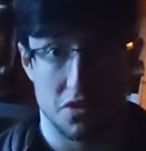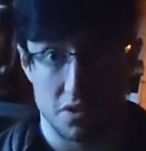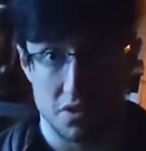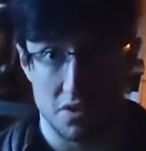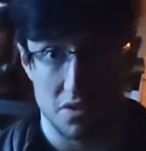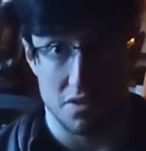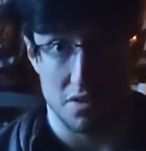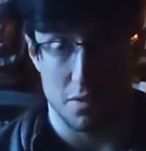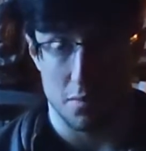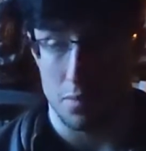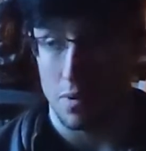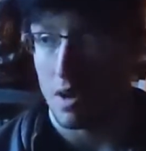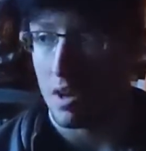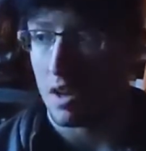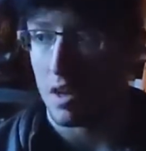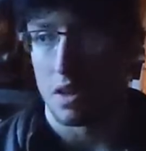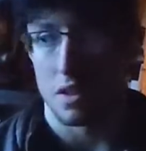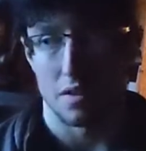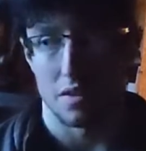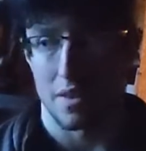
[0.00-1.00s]
system
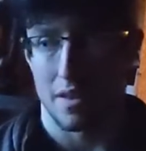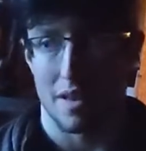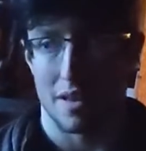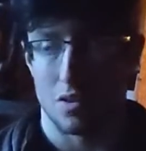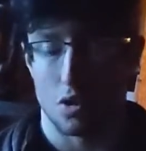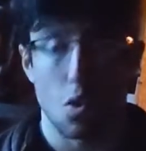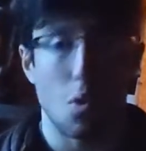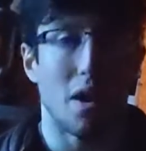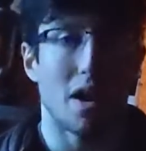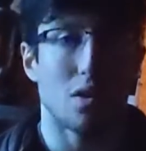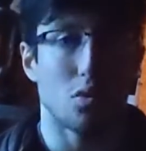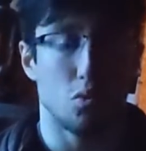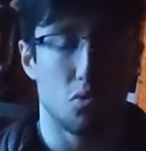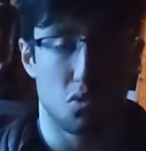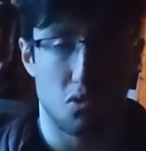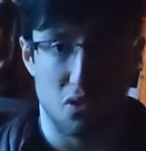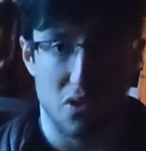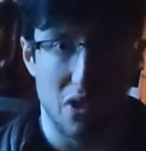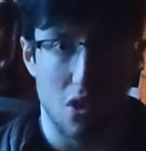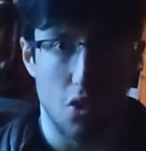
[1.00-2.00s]
than going to
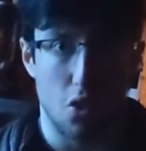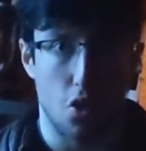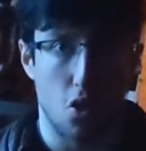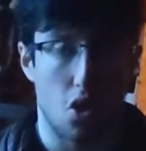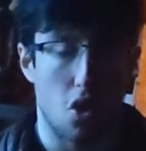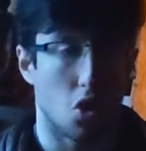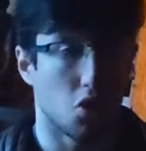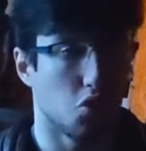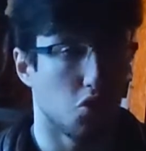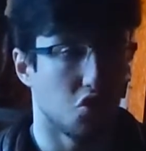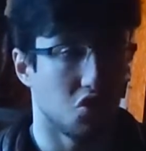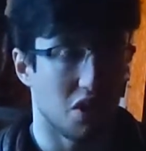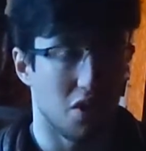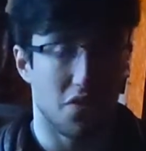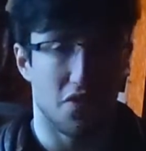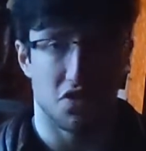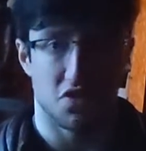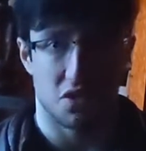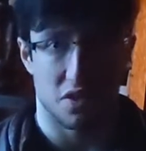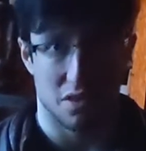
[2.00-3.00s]
failure on a
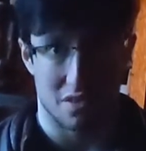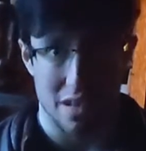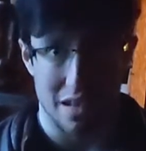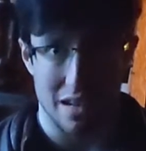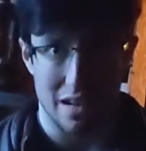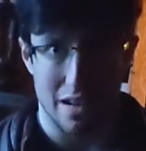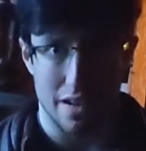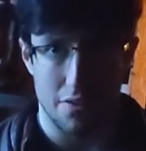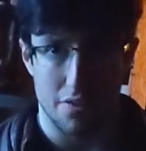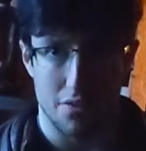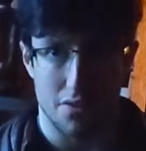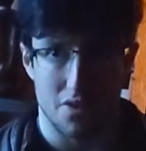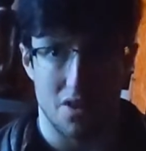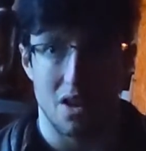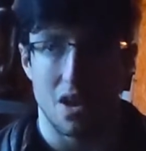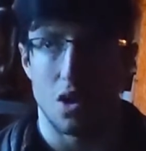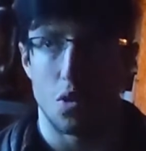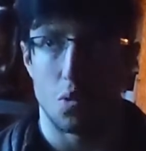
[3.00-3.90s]
deficit deadlift